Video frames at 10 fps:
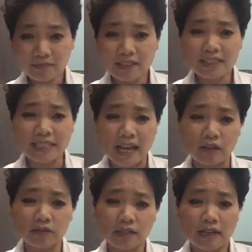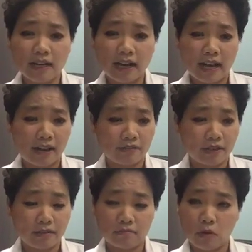sound,
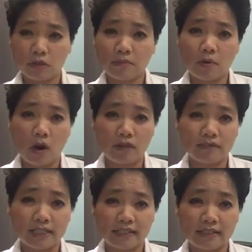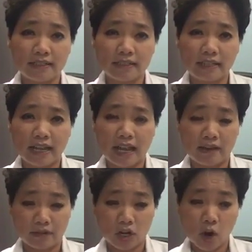having multiple offices, have
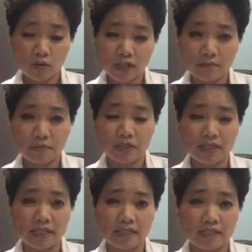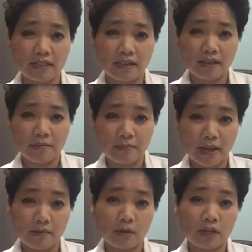a coaching business, be
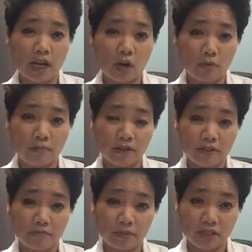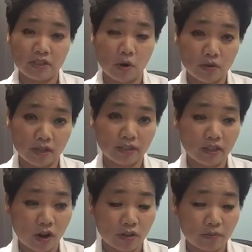able to help other business owners and
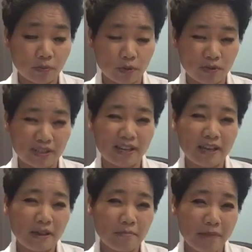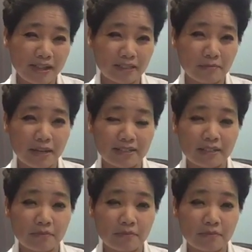entrepreneurs maximize their